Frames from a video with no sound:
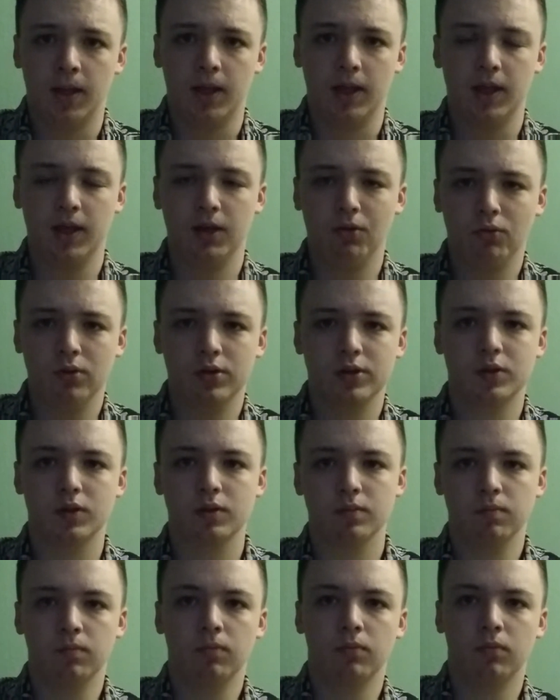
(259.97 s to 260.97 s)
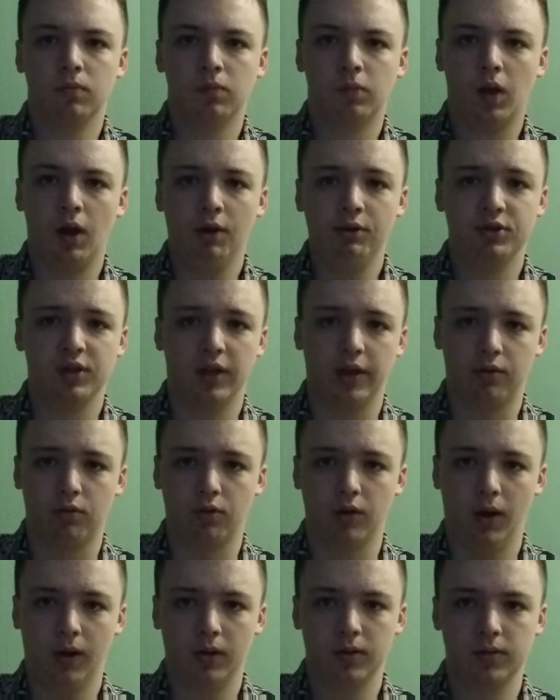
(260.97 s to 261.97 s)
it was largely
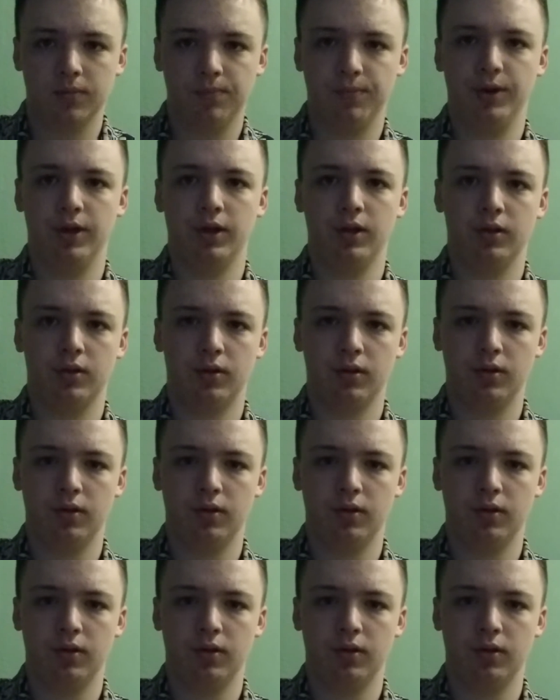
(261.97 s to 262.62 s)
correct, but